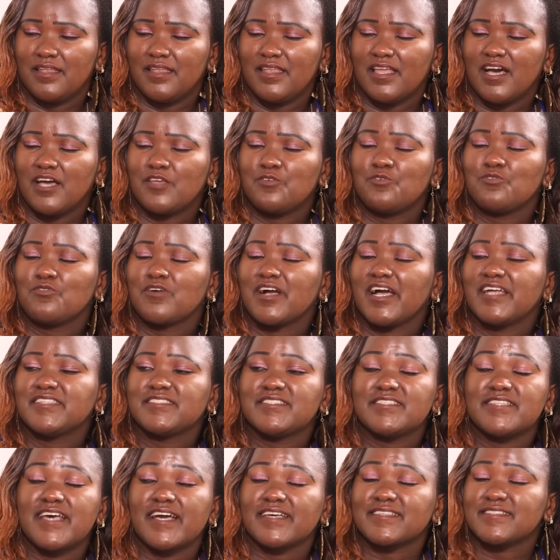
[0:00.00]
Now you
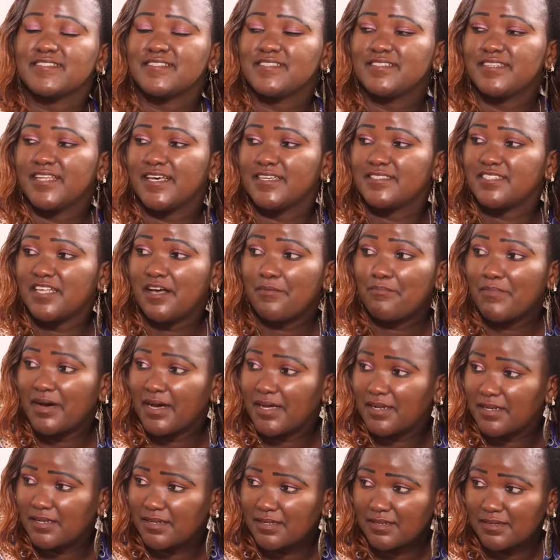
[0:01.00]
can't succeed as a
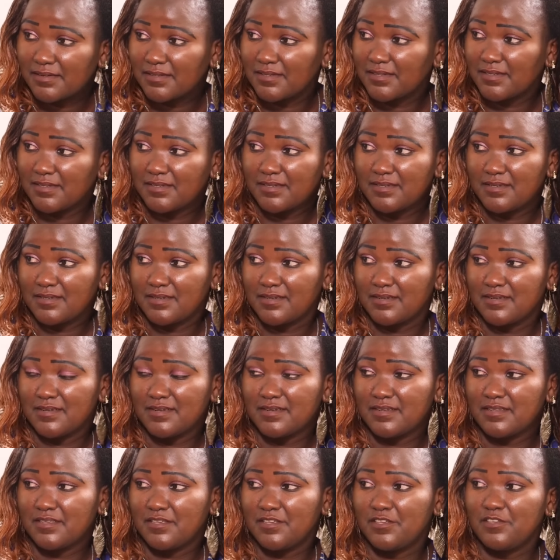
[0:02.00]
man.
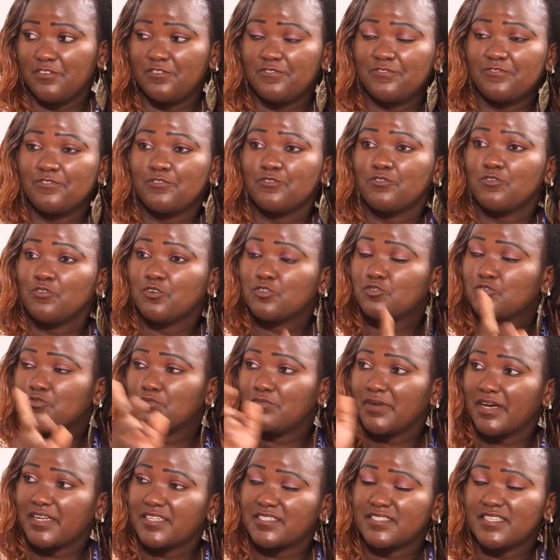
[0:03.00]
If you go to
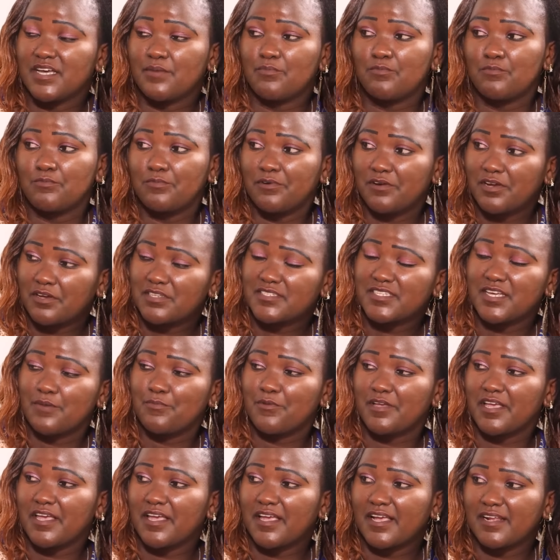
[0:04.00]
marry
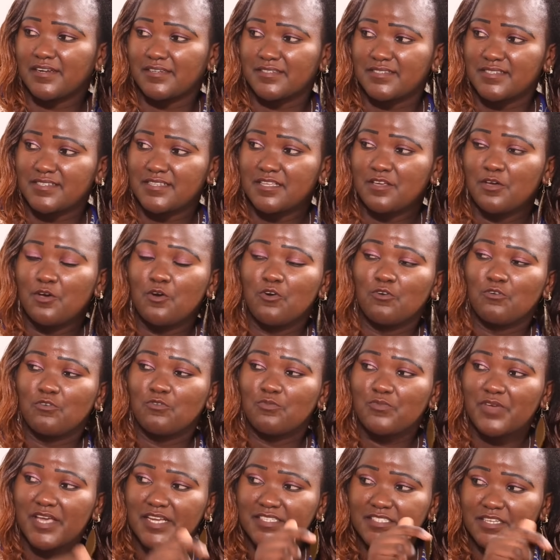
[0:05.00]
somewhere else,
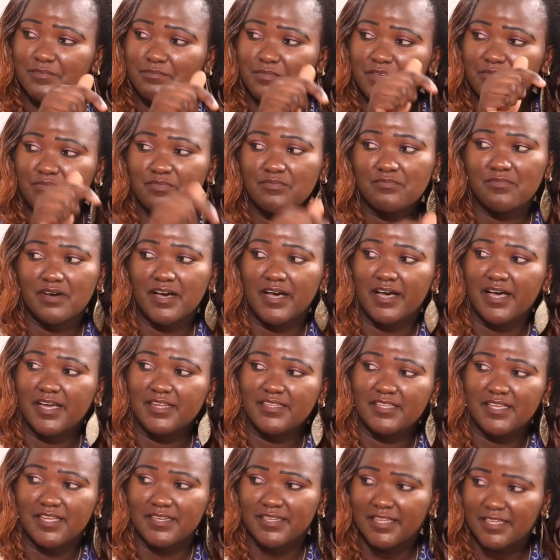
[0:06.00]
umeacha bibi
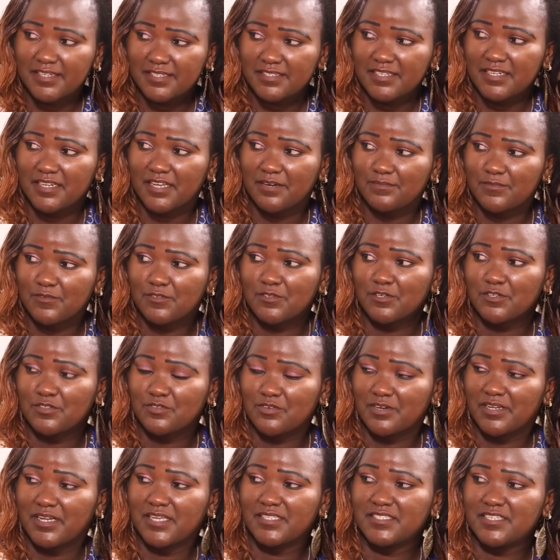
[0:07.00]
mahali analia na
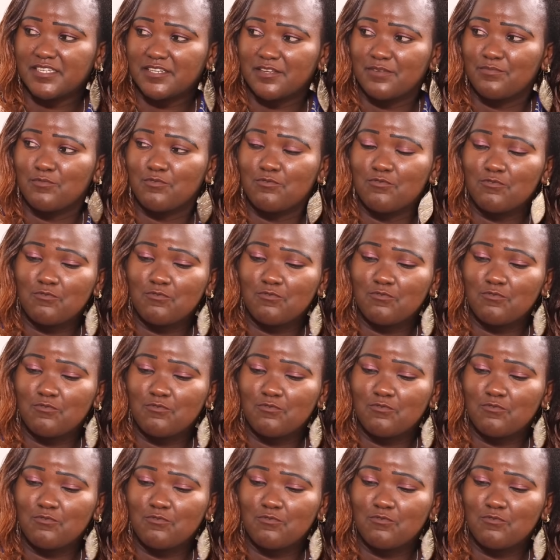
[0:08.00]
mtoto anajaribu